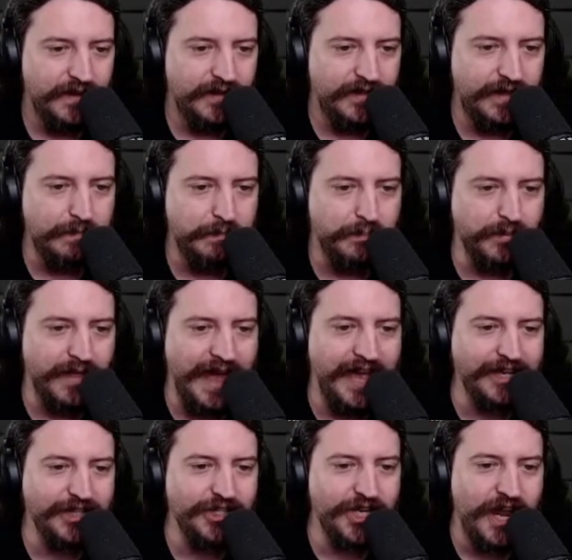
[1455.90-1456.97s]
The
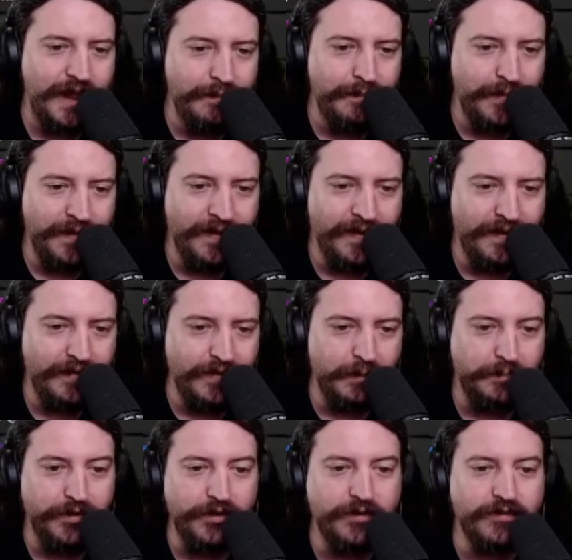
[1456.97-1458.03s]
Black Chamber. The
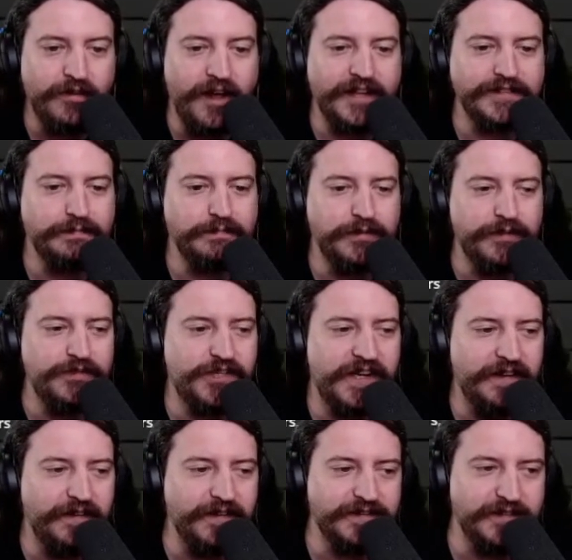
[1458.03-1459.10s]
Blue Cross Blue
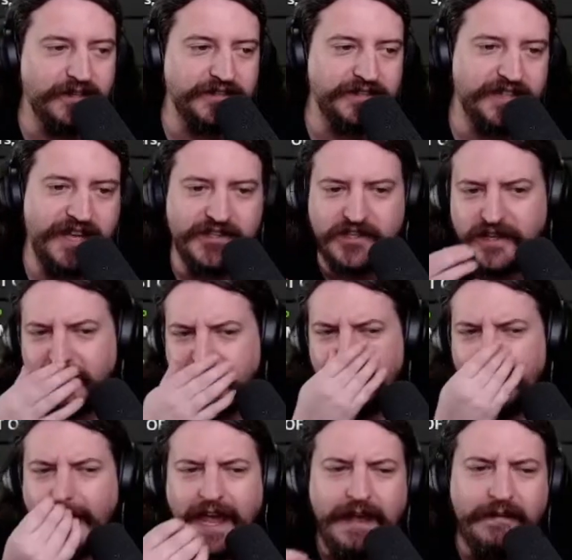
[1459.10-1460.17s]
Shield Association.
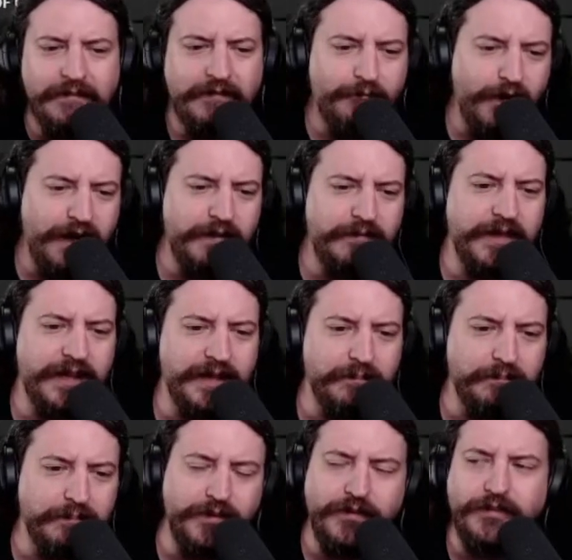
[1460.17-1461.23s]
Hey, wait a
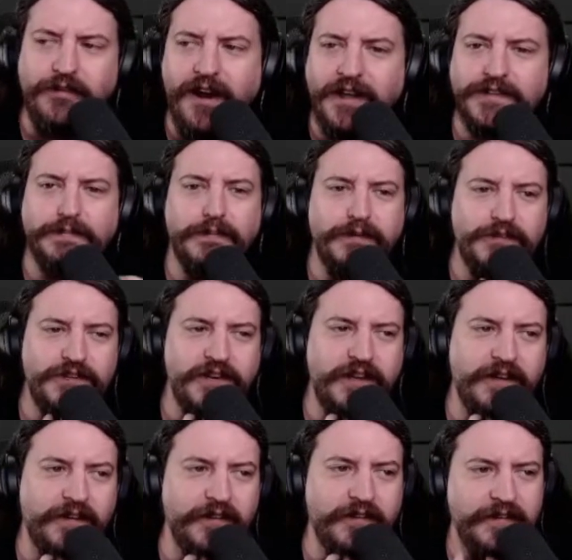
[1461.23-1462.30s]
minute. Blue Cross Blue
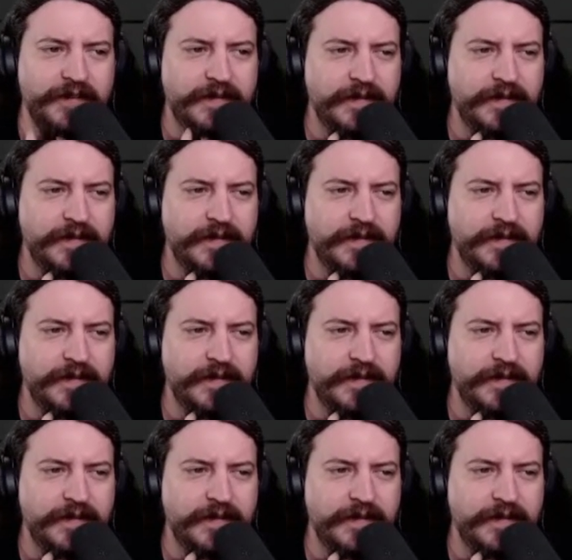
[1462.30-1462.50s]
Shield.